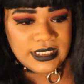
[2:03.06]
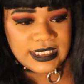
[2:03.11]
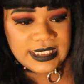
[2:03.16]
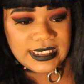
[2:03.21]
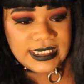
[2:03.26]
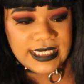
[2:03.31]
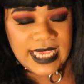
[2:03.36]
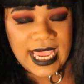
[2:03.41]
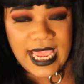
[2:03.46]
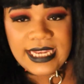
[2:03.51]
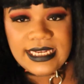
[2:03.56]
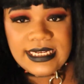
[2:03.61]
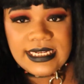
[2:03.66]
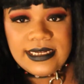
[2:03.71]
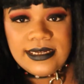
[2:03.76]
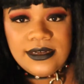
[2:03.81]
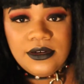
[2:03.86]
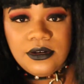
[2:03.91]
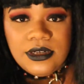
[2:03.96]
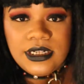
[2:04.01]

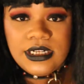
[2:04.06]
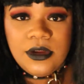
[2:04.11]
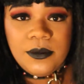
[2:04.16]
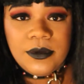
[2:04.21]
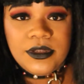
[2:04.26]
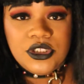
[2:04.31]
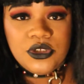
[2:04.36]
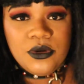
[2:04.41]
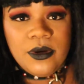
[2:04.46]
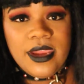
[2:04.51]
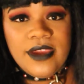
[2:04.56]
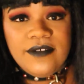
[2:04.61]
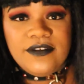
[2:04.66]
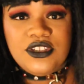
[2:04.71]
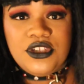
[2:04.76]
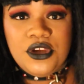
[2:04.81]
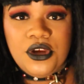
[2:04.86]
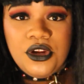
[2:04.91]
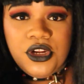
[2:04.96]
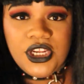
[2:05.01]
standing on anyone's
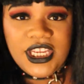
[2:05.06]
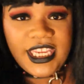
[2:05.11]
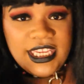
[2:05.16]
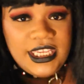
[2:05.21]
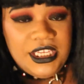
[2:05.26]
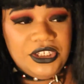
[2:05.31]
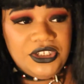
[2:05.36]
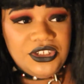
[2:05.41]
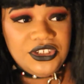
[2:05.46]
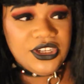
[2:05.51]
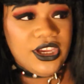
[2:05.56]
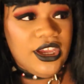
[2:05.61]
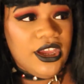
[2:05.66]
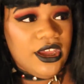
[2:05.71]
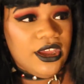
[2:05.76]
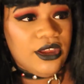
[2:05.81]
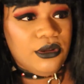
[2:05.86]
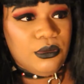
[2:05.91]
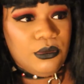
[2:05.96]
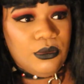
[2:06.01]
gravestone or kicking
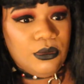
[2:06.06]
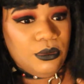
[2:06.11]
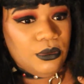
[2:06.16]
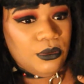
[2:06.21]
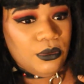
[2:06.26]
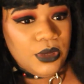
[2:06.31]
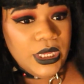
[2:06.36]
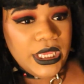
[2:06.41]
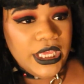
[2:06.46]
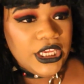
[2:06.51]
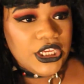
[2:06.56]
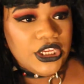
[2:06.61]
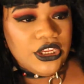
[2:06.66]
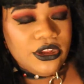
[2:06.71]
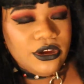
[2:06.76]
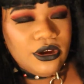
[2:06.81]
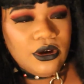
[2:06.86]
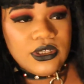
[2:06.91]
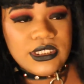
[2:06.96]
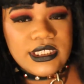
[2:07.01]
dirt or, you
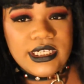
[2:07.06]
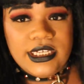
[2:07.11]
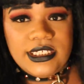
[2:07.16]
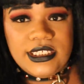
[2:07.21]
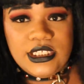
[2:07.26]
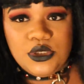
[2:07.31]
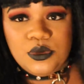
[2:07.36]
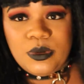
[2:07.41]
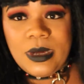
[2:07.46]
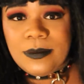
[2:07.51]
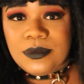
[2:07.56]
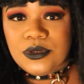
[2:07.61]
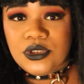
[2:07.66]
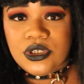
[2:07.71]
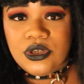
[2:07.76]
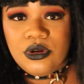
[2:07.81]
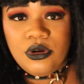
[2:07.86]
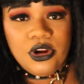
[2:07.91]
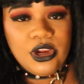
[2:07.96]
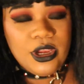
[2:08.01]
know, causing a
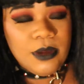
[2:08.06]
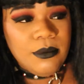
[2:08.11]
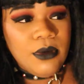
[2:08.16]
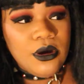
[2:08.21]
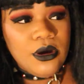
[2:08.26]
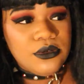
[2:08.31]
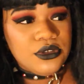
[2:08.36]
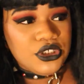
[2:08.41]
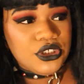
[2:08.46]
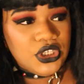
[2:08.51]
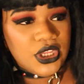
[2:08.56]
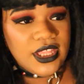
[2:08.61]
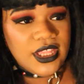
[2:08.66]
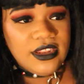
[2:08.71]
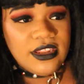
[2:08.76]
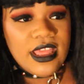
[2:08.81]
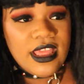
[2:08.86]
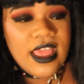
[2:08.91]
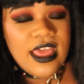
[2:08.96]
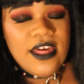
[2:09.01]
disruption or a
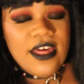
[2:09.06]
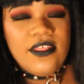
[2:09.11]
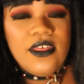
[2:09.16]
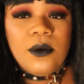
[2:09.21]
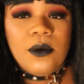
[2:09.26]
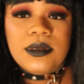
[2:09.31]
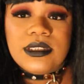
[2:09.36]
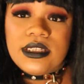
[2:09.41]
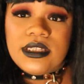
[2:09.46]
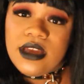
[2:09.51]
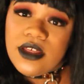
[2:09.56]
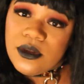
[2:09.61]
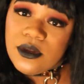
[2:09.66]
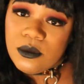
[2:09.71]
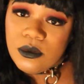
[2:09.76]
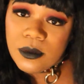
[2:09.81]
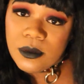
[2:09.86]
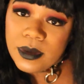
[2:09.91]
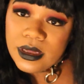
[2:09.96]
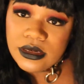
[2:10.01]
commotion. There was another
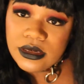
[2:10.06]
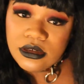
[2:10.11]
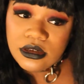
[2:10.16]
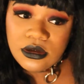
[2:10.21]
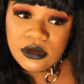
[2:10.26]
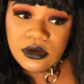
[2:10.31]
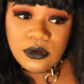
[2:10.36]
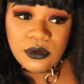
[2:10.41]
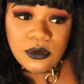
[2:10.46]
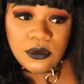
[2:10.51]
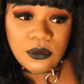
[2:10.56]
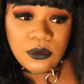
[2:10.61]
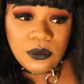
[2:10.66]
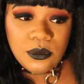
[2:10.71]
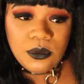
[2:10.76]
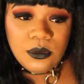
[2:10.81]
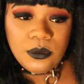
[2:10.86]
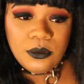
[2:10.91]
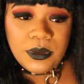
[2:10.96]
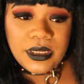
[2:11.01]
woman
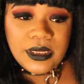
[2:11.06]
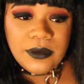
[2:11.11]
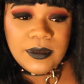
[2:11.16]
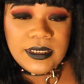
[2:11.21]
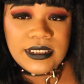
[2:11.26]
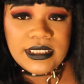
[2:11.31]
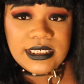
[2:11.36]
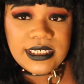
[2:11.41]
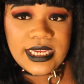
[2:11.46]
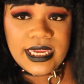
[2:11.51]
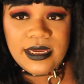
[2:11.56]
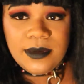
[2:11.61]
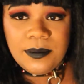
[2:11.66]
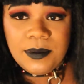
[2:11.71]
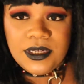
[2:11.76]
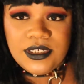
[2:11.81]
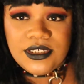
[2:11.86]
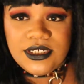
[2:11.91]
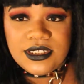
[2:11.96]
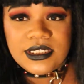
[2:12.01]
who we went to take
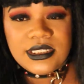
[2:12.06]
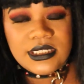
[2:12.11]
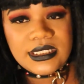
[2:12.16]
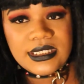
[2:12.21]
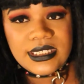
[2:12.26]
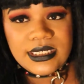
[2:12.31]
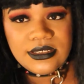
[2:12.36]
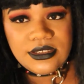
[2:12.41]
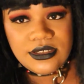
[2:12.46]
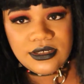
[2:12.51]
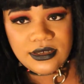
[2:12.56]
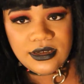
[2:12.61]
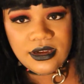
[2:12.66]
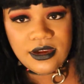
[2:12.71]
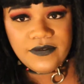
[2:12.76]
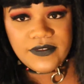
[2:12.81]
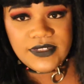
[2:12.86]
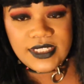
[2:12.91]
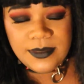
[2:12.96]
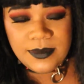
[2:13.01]
pictures in the center
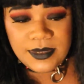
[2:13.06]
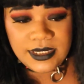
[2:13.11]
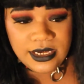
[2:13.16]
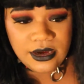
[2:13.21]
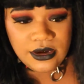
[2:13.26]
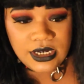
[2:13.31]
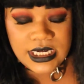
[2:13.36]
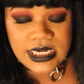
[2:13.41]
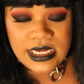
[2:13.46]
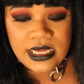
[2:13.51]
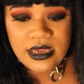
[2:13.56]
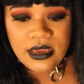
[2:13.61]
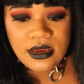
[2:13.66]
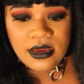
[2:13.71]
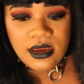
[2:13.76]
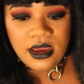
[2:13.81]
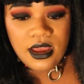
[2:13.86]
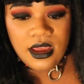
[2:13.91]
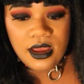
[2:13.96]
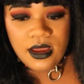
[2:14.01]
of the cemetery.
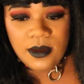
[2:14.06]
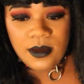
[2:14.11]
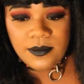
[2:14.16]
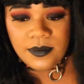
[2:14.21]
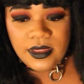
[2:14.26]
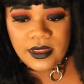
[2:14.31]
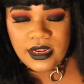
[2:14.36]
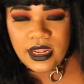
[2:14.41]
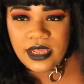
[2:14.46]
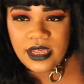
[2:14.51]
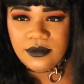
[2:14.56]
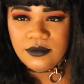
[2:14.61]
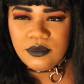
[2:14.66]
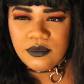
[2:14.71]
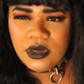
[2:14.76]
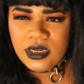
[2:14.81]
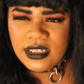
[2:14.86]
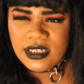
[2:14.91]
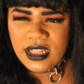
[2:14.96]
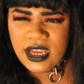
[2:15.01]
It had
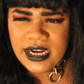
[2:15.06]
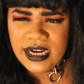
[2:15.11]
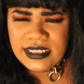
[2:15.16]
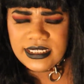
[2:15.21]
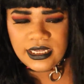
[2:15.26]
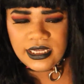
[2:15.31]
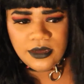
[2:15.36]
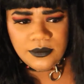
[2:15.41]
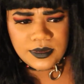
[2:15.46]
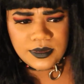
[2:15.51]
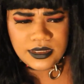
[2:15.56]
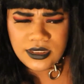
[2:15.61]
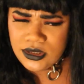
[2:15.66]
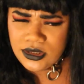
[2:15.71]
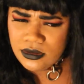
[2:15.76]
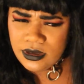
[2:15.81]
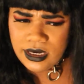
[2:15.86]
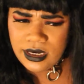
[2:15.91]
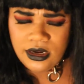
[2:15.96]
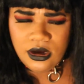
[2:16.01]
good lighting. It was
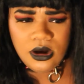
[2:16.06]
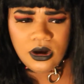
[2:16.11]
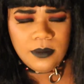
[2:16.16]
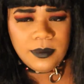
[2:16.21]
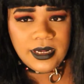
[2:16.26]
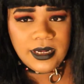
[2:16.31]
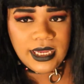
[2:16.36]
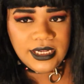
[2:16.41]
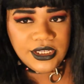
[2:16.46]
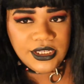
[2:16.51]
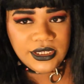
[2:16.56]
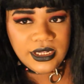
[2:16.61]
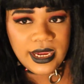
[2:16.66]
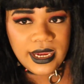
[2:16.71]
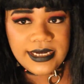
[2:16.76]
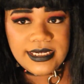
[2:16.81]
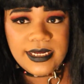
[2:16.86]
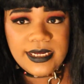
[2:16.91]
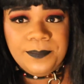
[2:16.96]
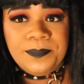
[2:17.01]
still kind of hot, but it had good
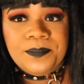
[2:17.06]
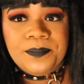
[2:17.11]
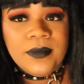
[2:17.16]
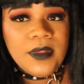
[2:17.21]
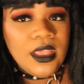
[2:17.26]
lighting.